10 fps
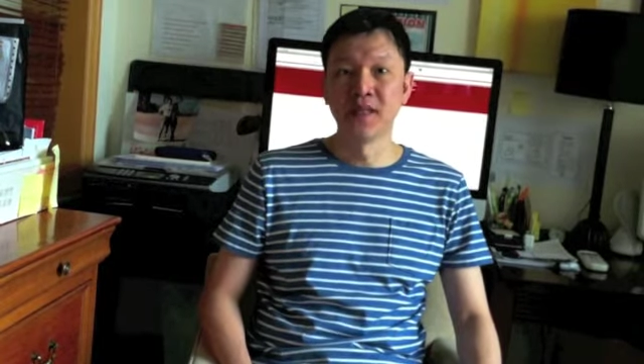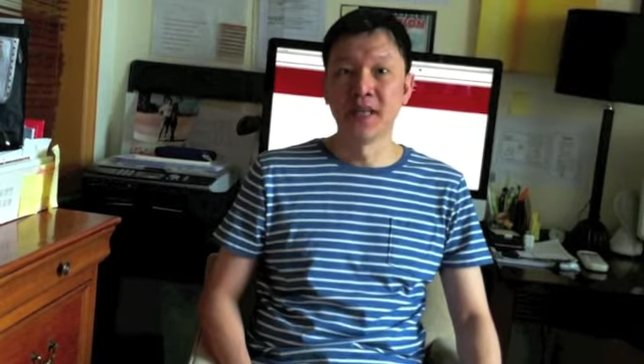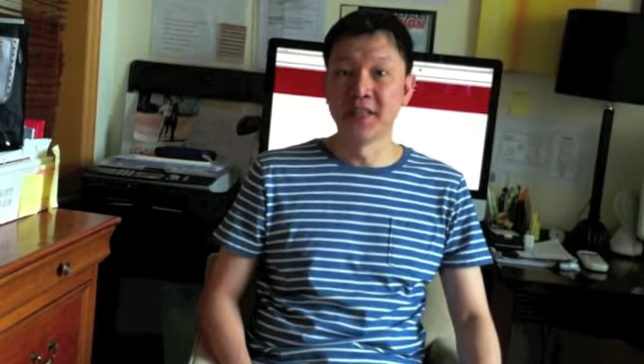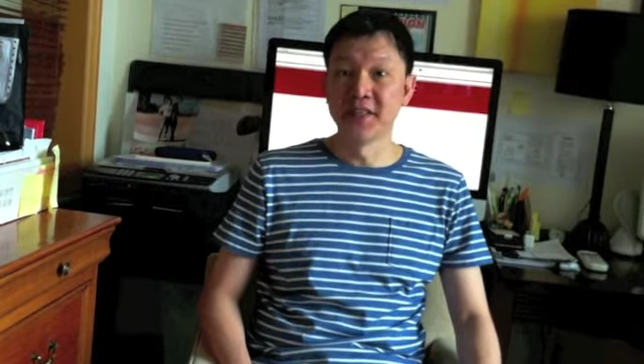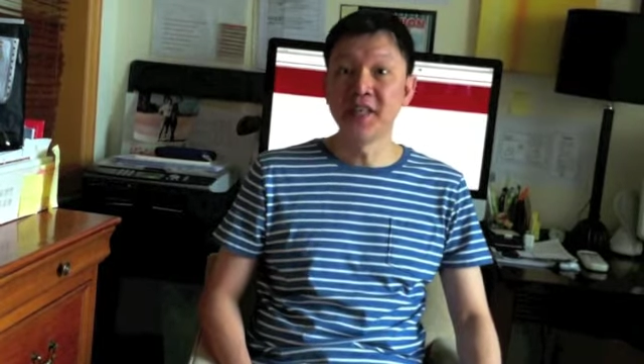
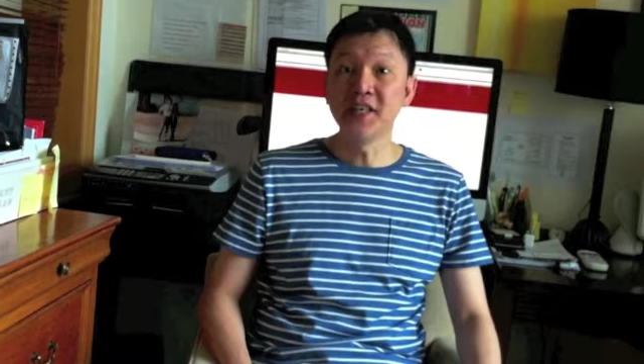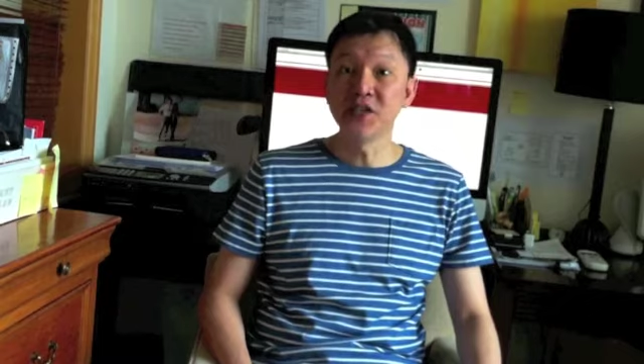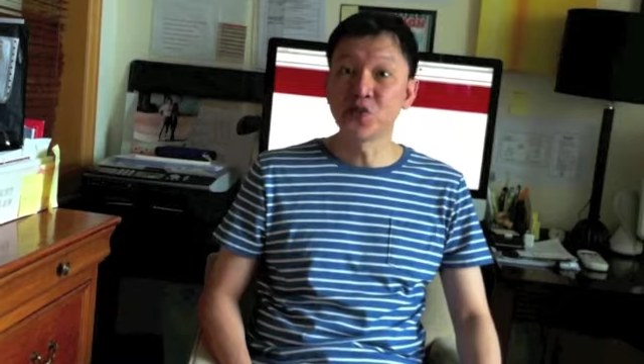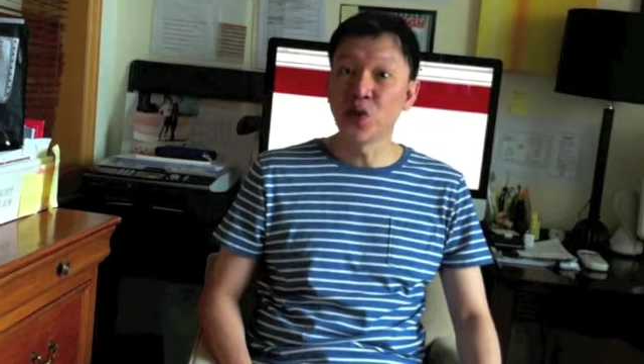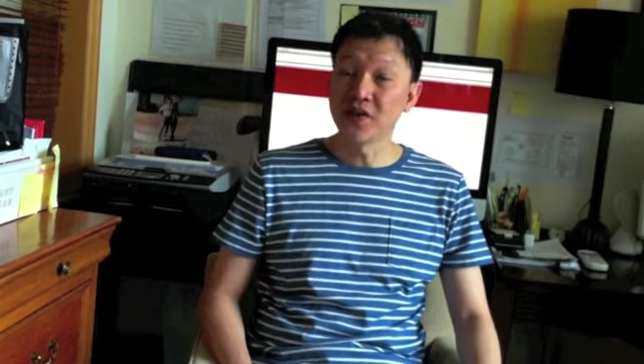And
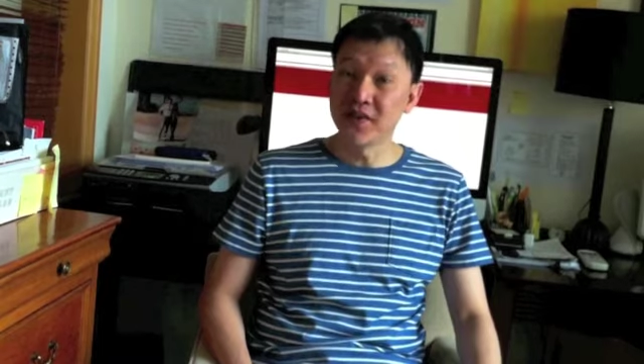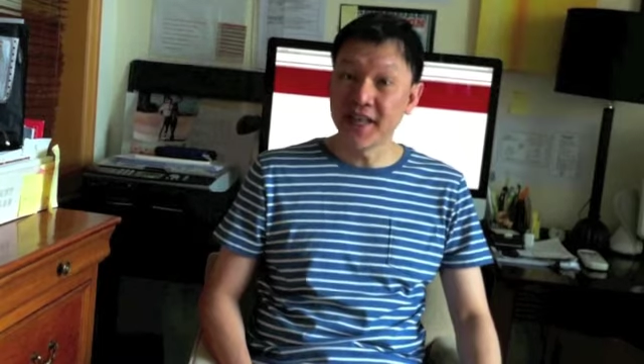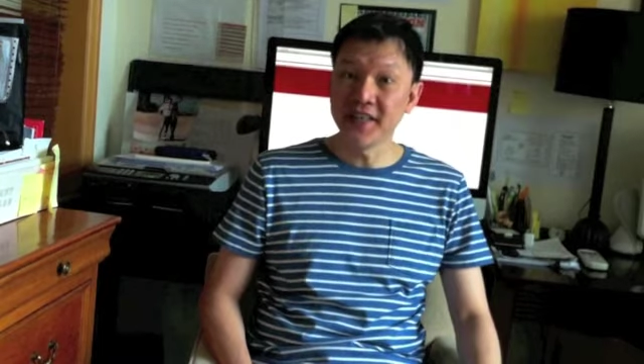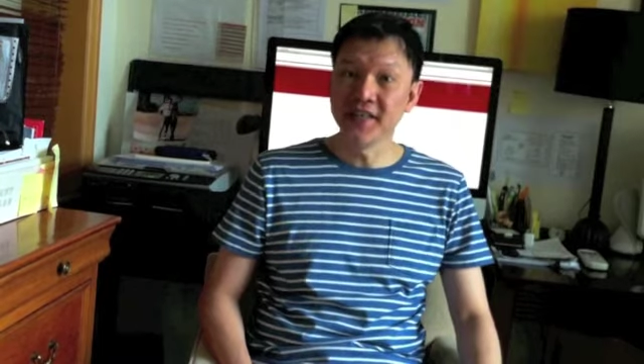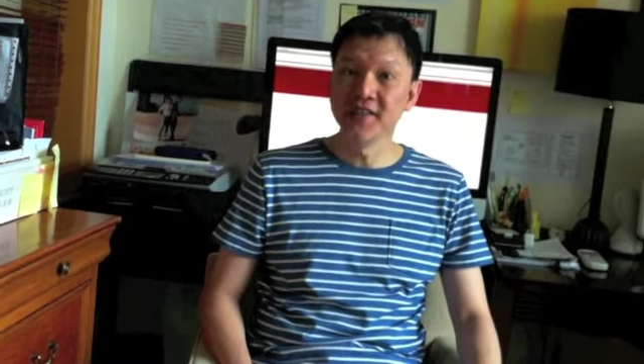here's what
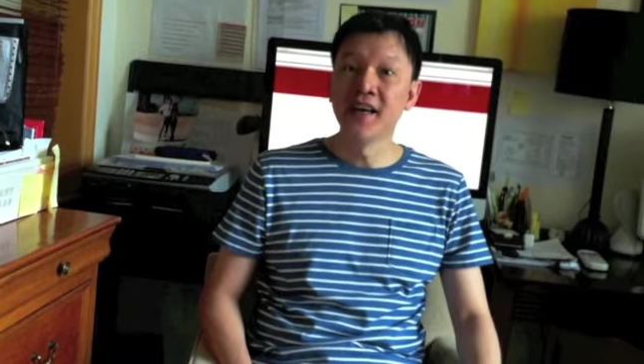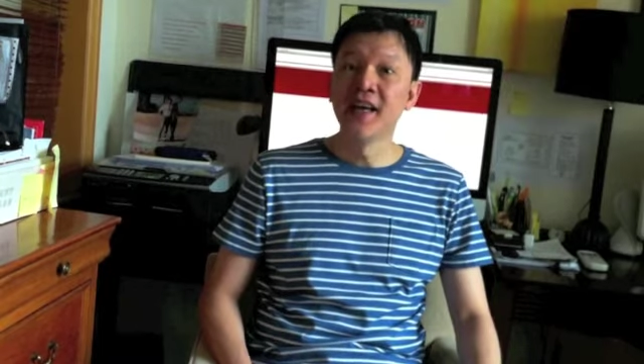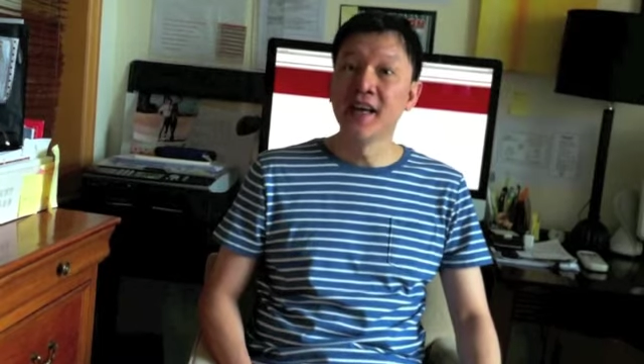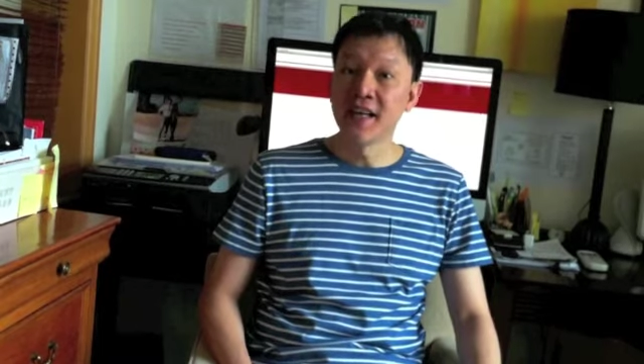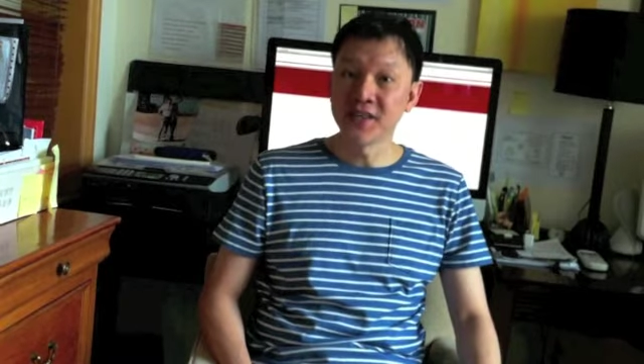Ryan
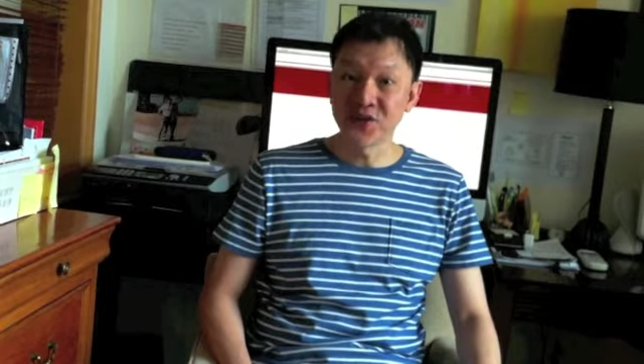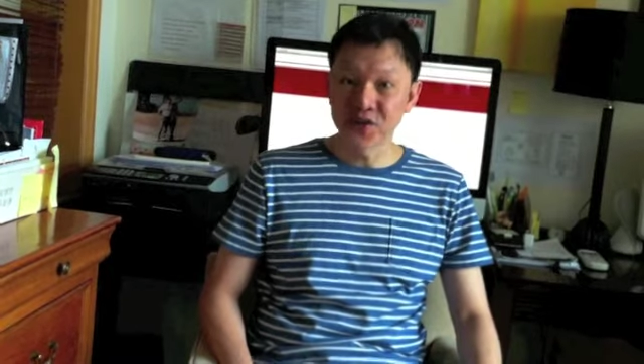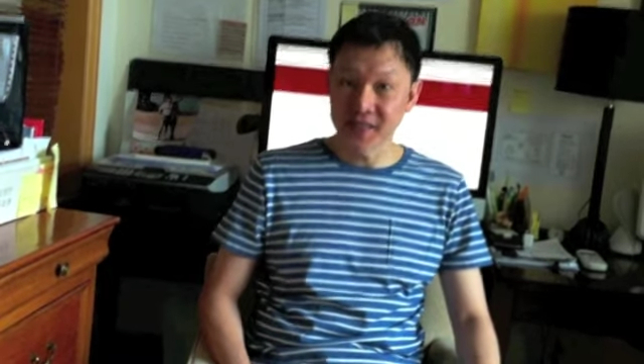has to